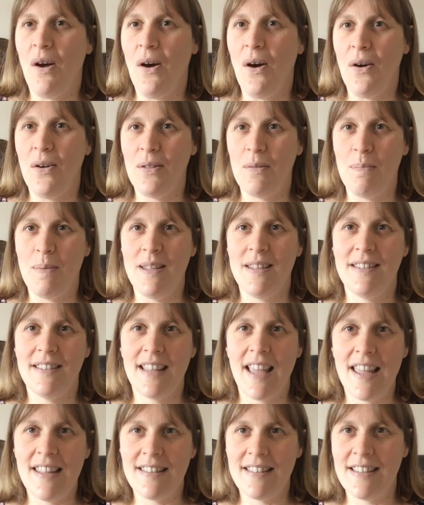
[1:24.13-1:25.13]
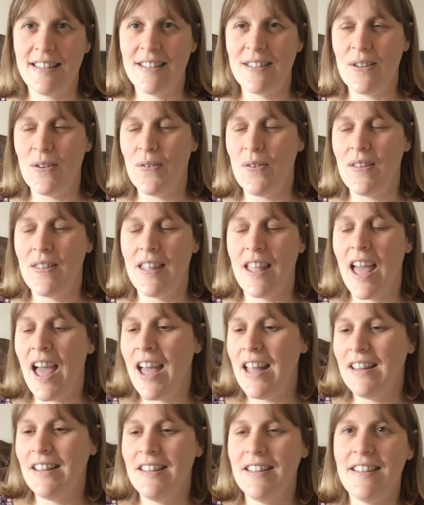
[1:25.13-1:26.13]
all the biscuits and stuff at the
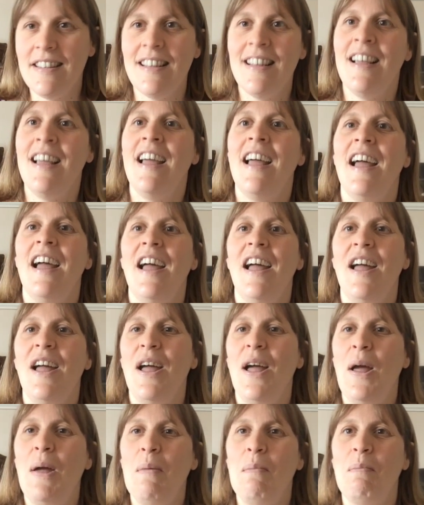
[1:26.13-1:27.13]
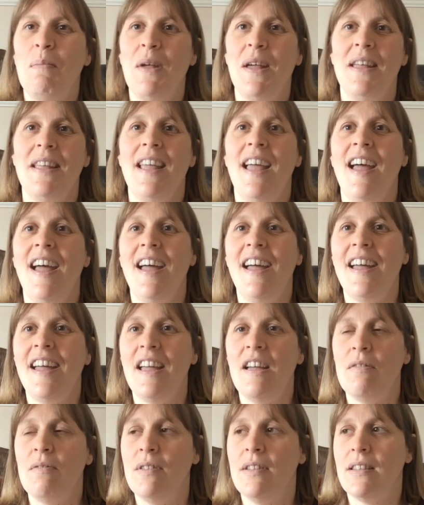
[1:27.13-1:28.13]
end. But yeah,
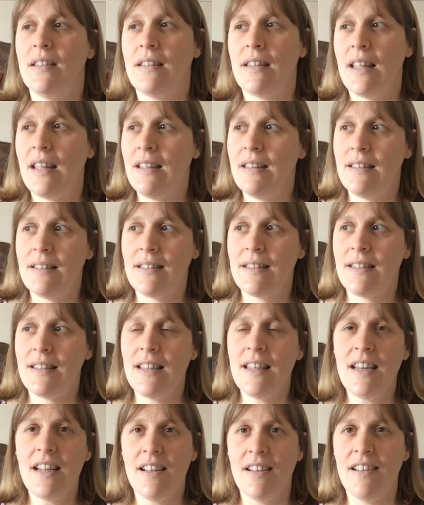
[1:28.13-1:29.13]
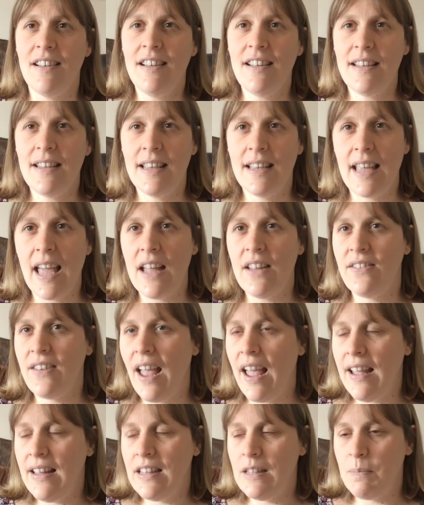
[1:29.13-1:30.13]
it's you know, you get
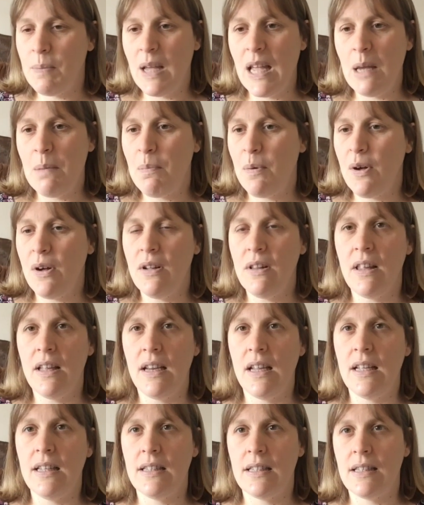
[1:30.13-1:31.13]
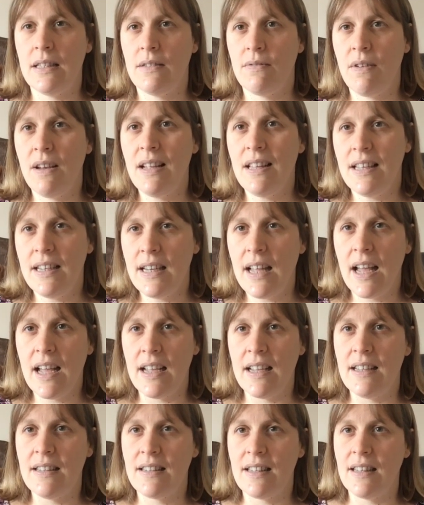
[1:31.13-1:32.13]
chatting to people and it's really
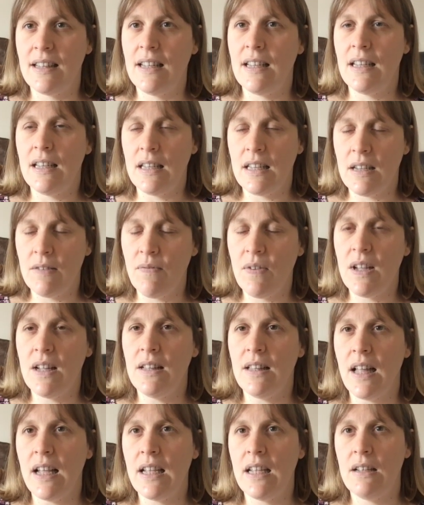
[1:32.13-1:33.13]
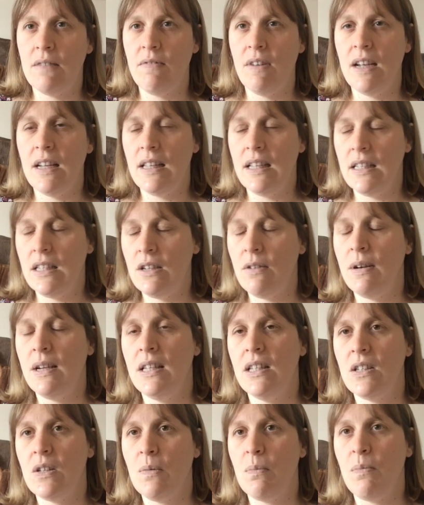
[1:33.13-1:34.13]
nice, and you feel like you're really
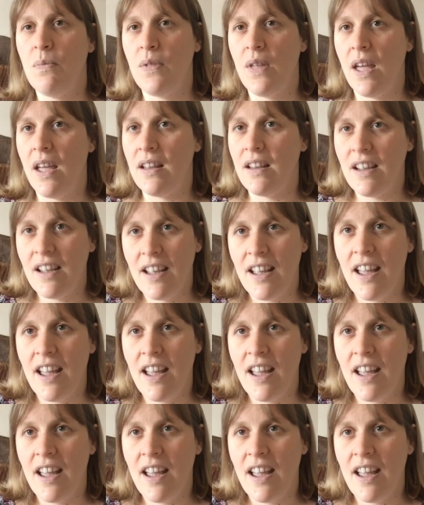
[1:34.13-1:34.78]
doing something.